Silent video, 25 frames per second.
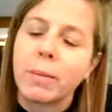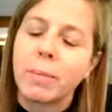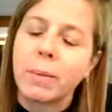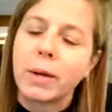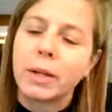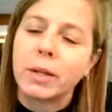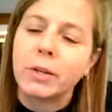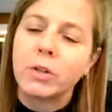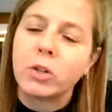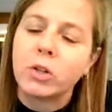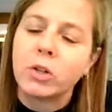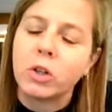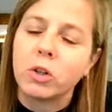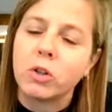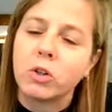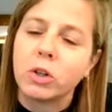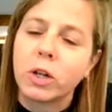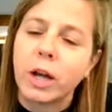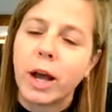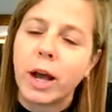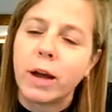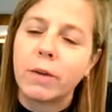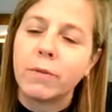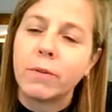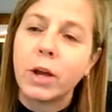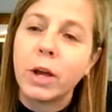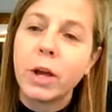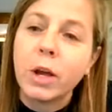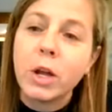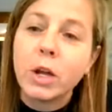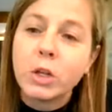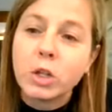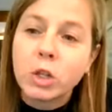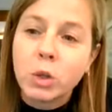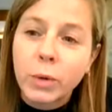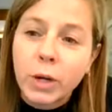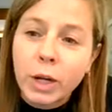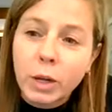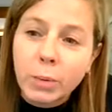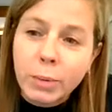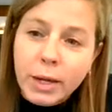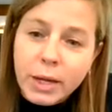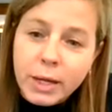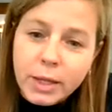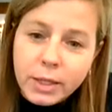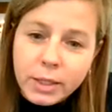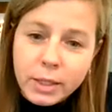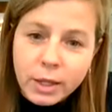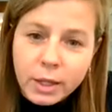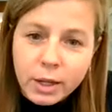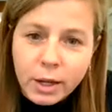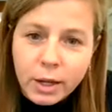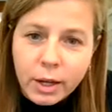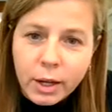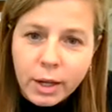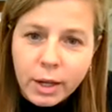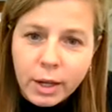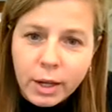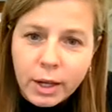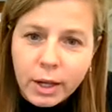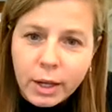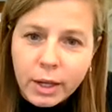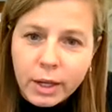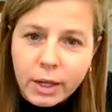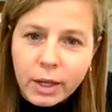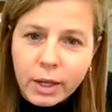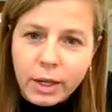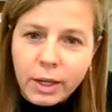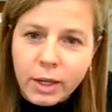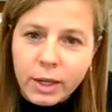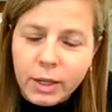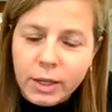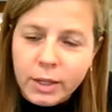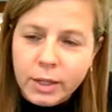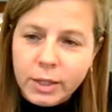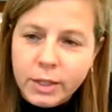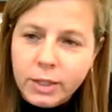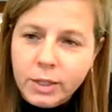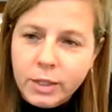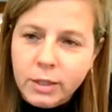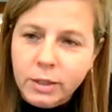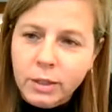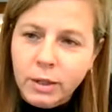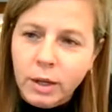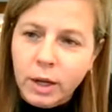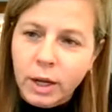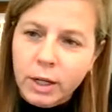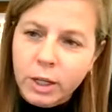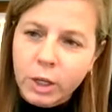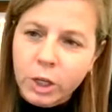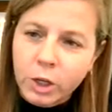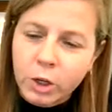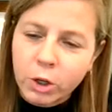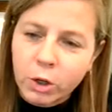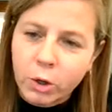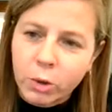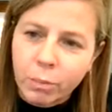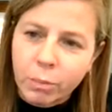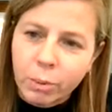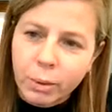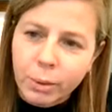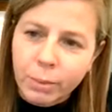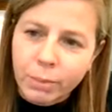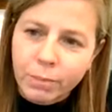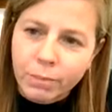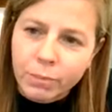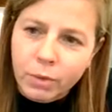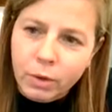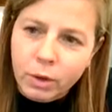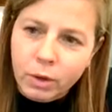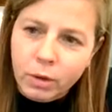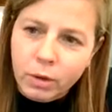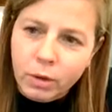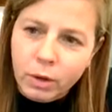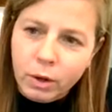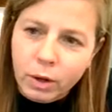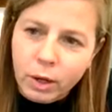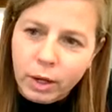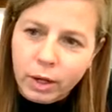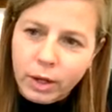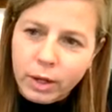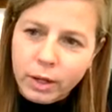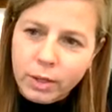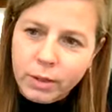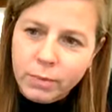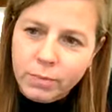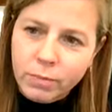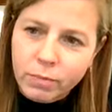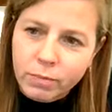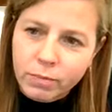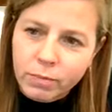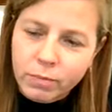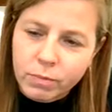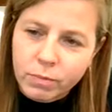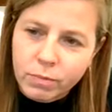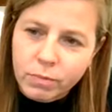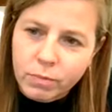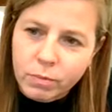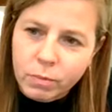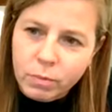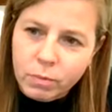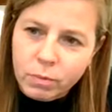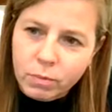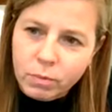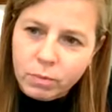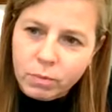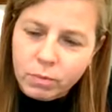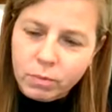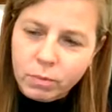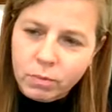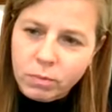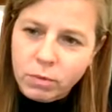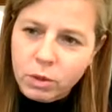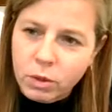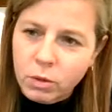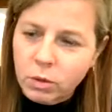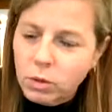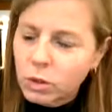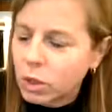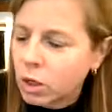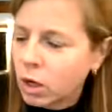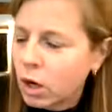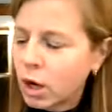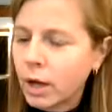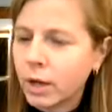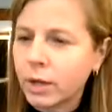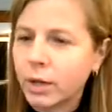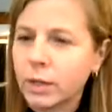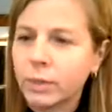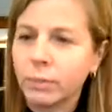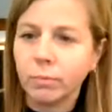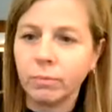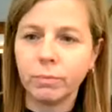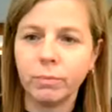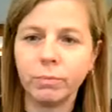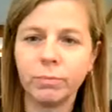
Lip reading: that my children have. So anyways, it is a cube, okay? So it's got